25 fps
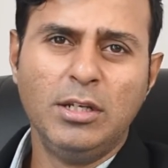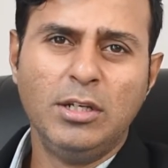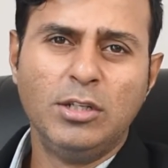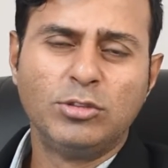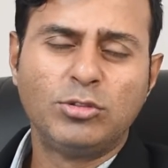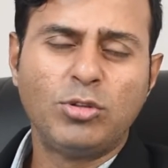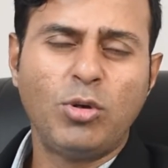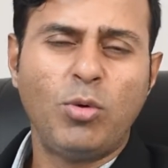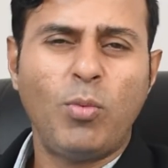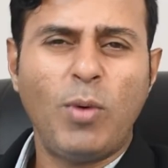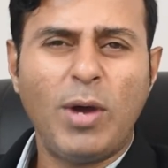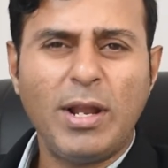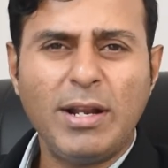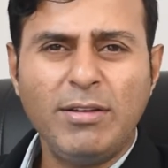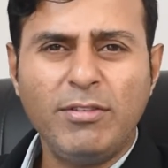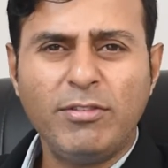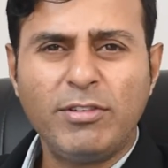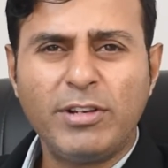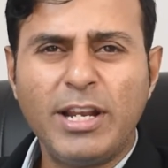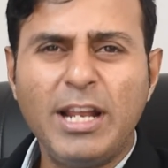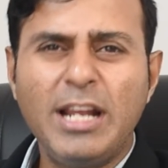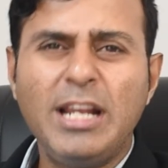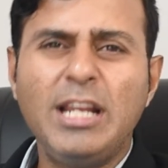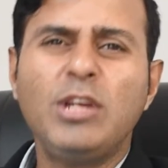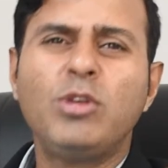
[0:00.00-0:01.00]
So one
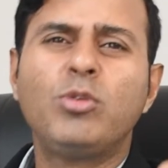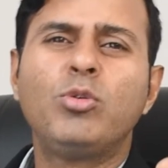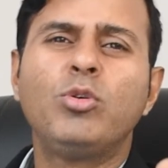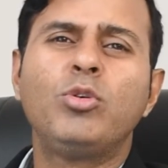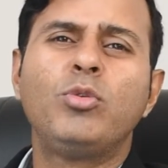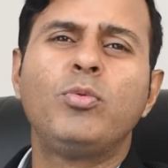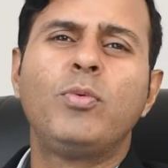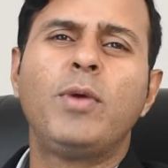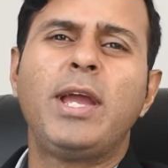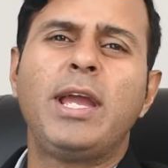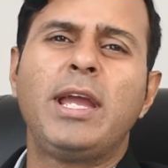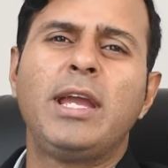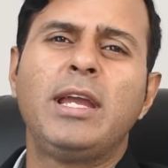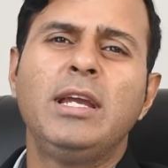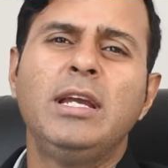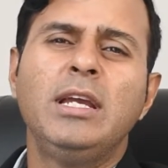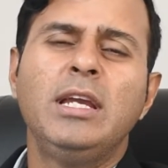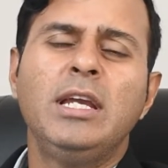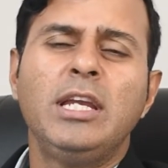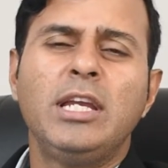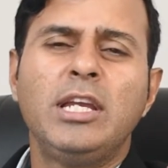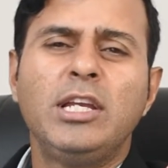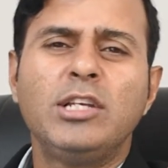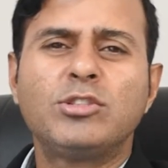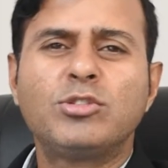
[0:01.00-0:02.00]
really good way
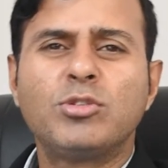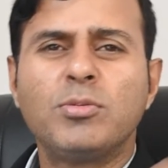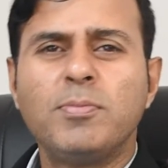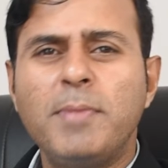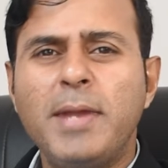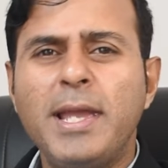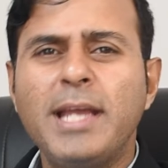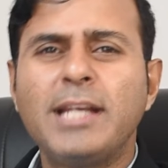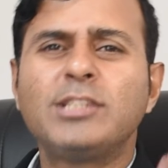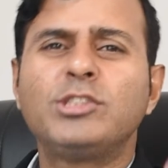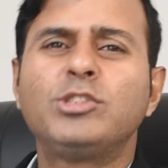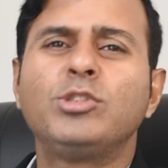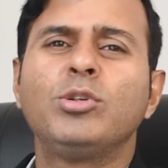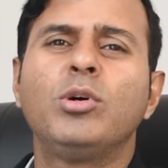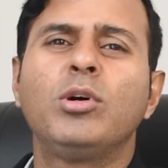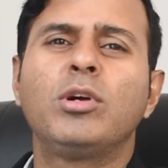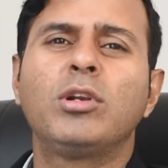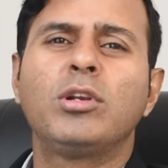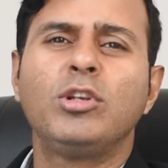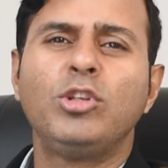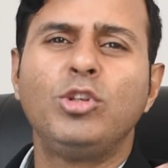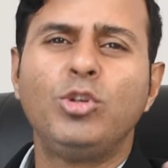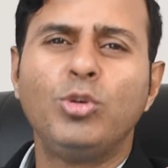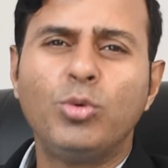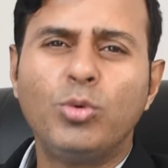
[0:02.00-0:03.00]
is to make
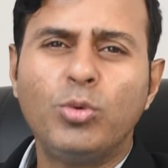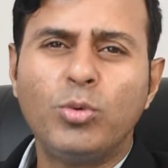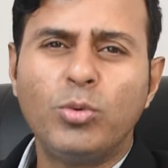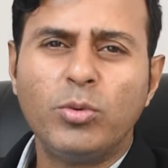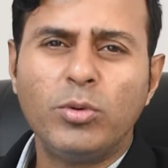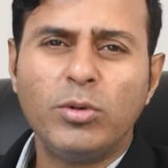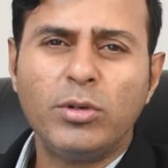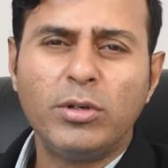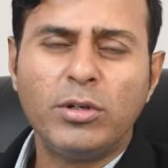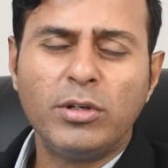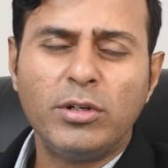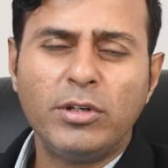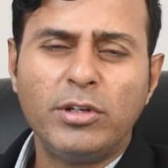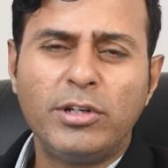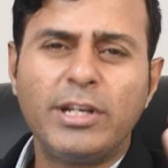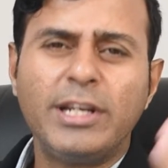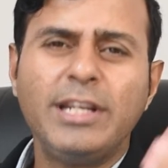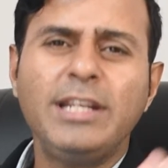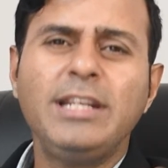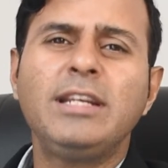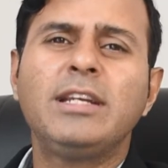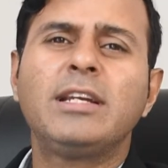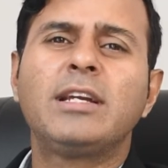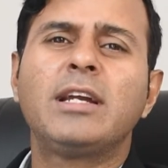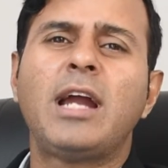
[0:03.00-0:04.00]
sure you
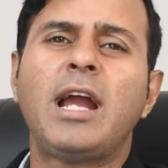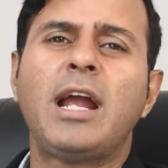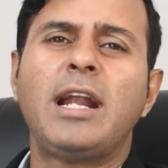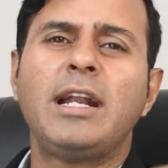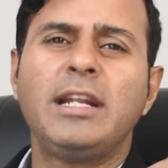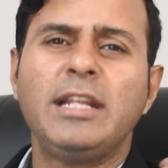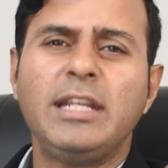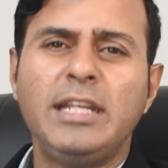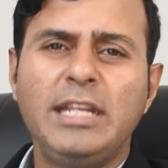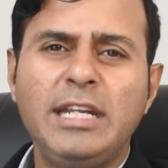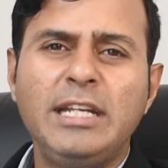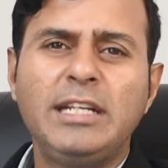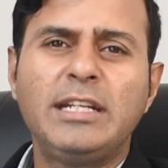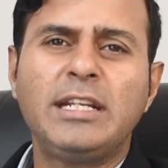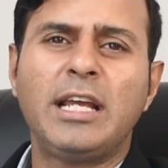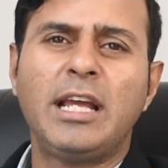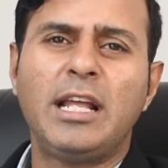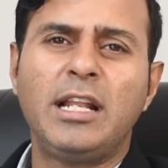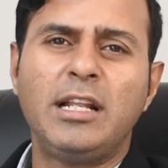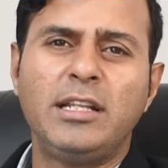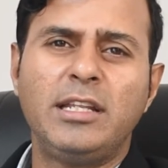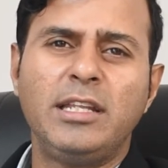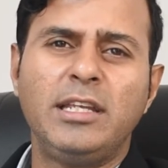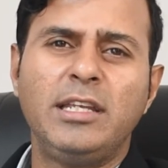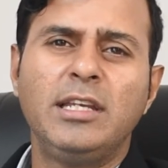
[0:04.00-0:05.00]
drink and eat
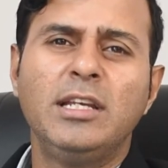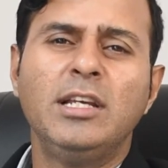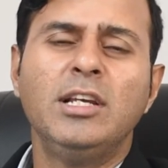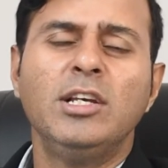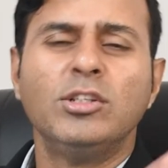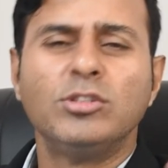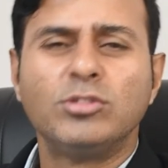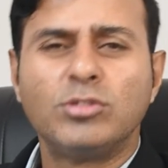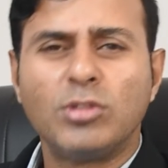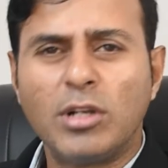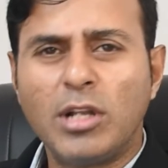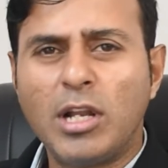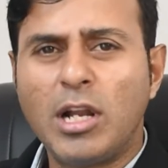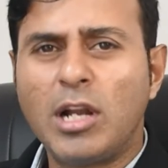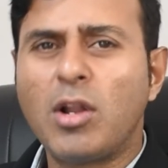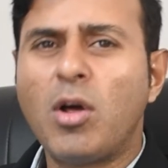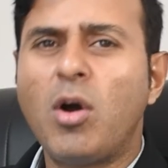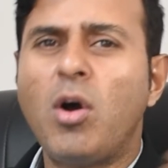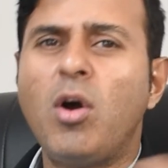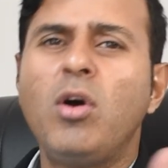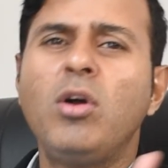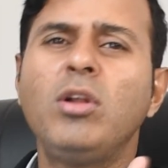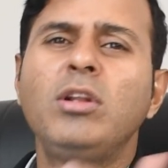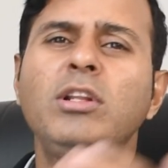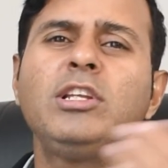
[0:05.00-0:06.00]
healthy so that
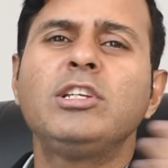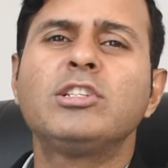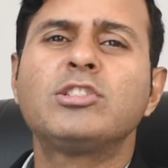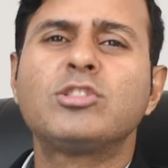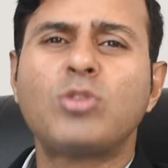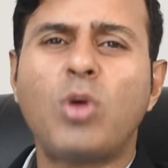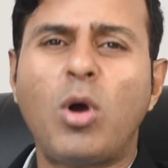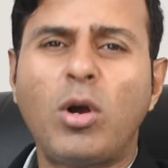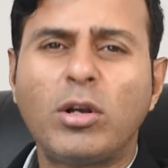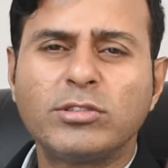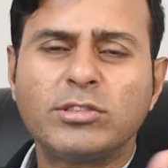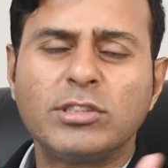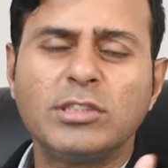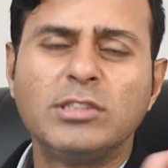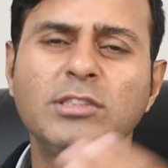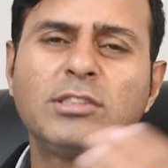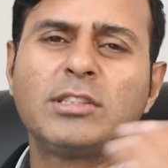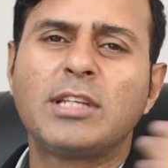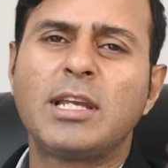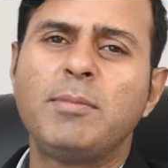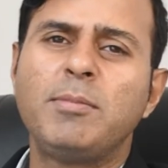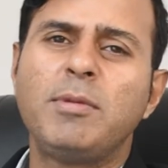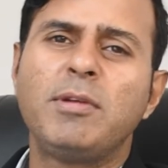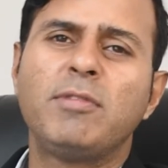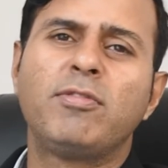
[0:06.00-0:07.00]
all these toxins
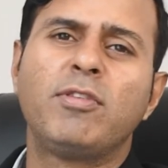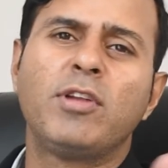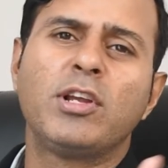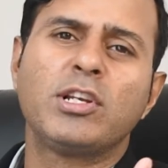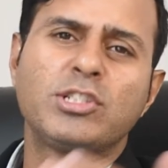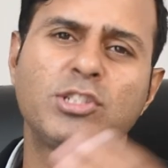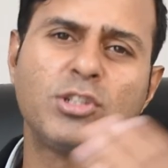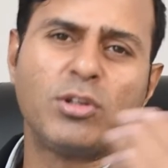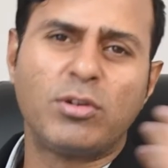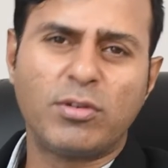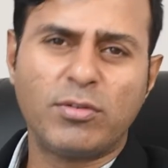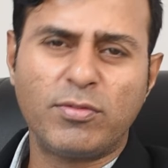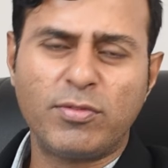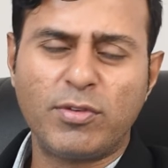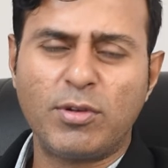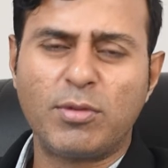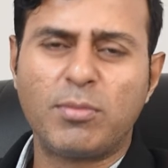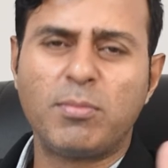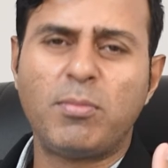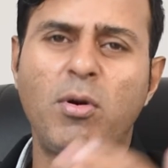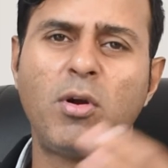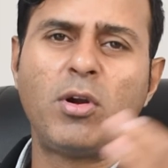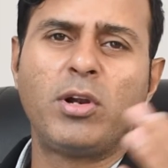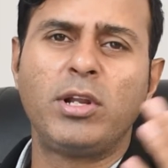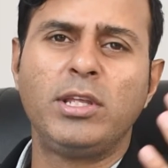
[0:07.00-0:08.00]
can be flushed out of your
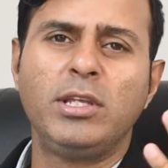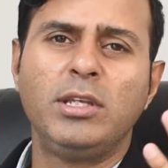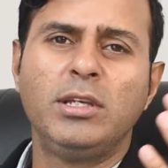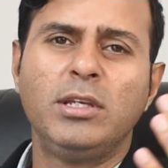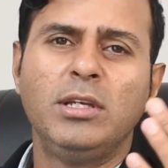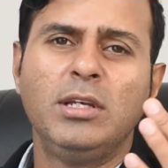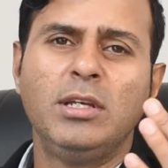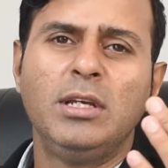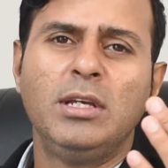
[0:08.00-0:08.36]
body,